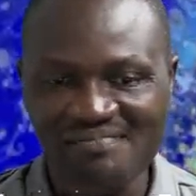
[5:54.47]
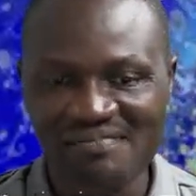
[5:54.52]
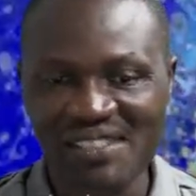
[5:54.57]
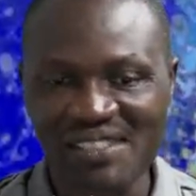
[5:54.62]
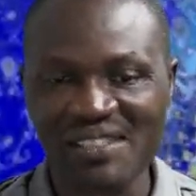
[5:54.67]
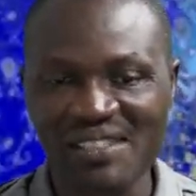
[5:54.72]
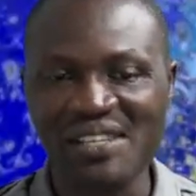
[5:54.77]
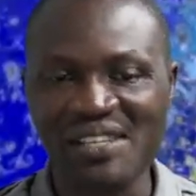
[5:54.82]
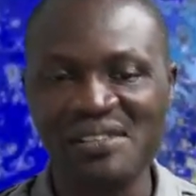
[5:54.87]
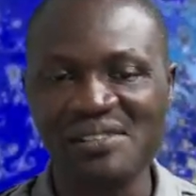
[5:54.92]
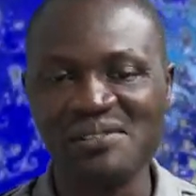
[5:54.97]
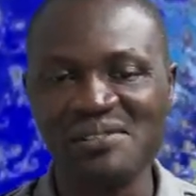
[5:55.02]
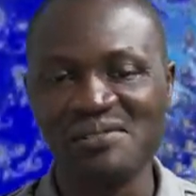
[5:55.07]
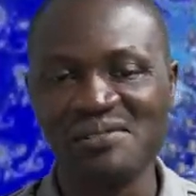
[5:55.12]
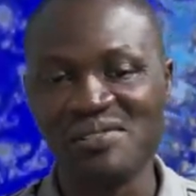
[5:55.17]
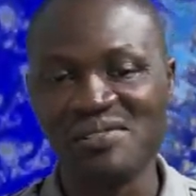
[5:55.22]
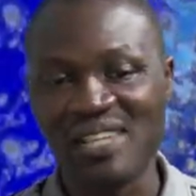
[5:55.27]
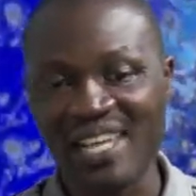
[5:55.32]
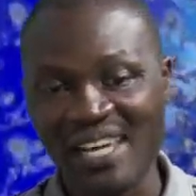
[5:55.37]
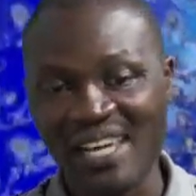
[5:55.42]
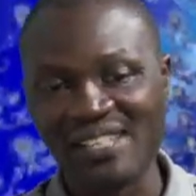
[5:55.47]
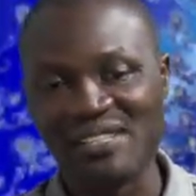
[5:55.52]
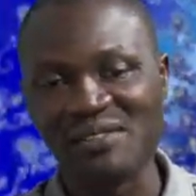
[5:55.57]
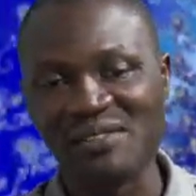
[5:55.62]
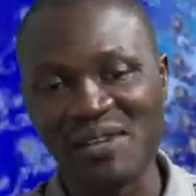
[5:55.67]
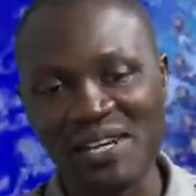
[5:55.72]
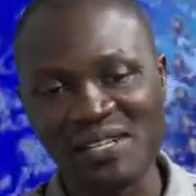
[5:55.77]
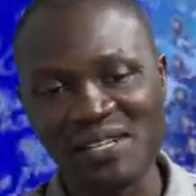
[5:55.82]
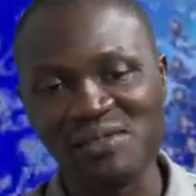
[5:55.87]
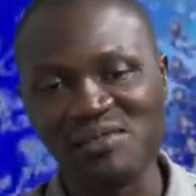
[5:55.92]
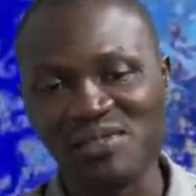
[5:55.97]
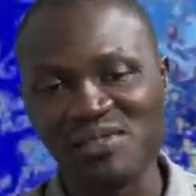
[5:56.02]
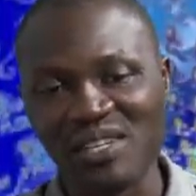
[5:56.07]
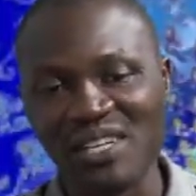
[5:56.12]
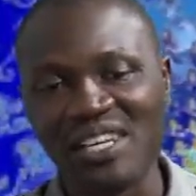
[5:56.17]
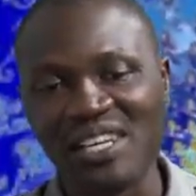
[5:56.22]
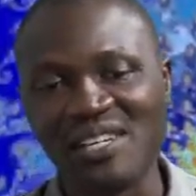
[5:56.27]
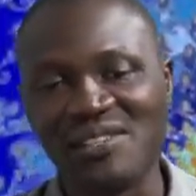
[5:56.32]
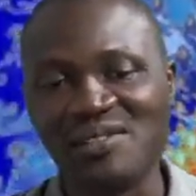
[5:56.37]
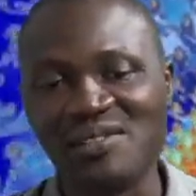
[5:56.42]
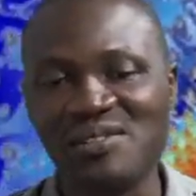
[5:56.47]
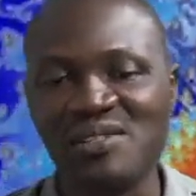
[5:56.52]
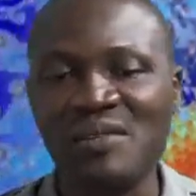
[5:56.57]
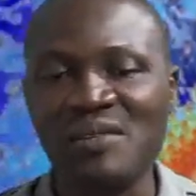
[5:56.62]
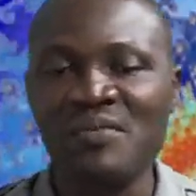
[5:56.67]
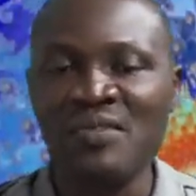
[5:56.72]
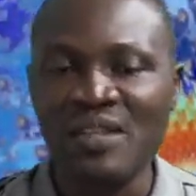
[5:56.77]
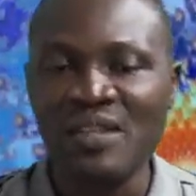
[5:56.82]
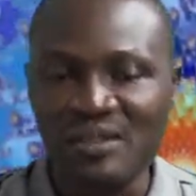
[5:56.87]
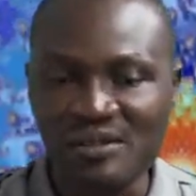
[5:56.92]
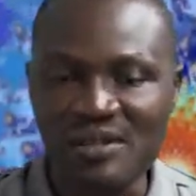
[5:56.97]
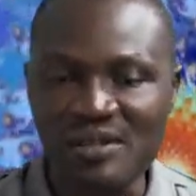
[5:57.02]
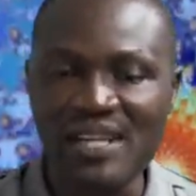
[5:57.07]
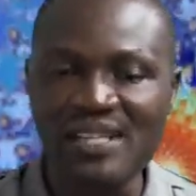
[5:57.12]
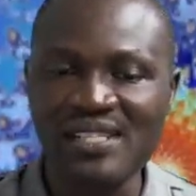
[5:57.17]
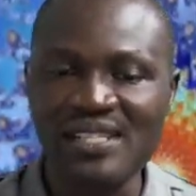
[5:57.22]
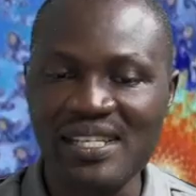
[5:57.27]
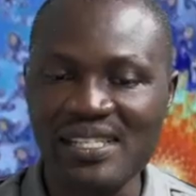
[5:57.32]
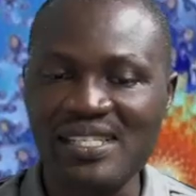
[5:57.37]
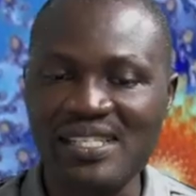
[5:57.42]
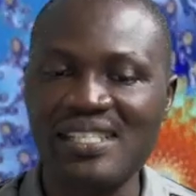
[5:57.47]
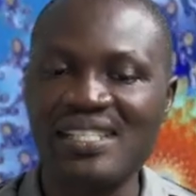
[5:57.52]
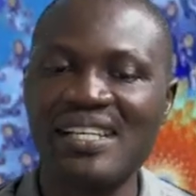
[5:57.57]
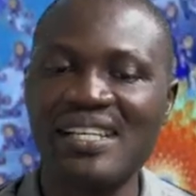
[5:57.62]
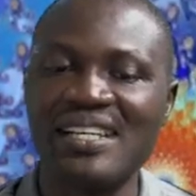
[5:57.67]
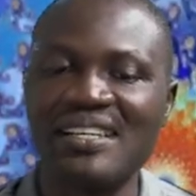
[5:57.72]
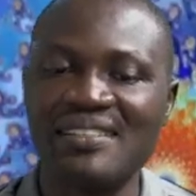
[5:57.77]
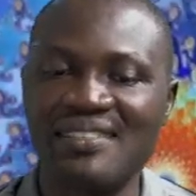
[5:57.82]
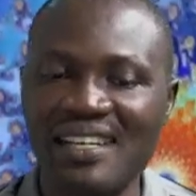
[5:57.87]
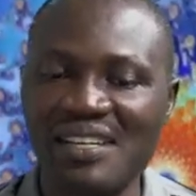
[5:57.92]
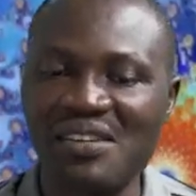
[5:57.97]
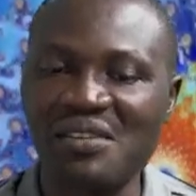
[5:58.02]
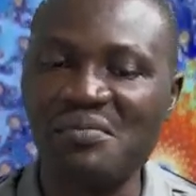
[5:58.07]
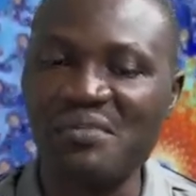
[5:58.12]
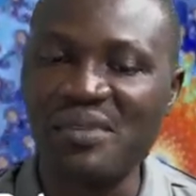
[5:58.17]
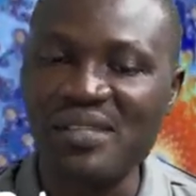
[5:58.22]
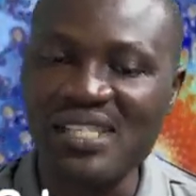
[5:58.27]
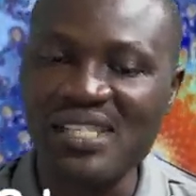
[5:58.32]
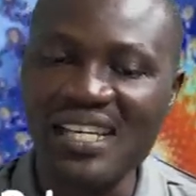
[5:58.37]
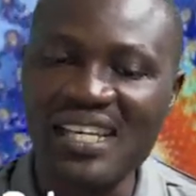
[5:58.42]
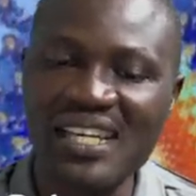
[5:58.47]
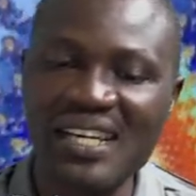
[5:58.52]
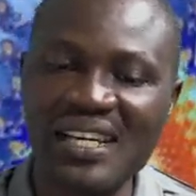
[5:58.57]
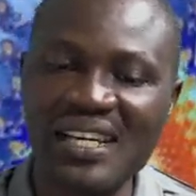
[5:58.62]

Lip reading: The nation's lent credit to the nations read yesterday that Obaseki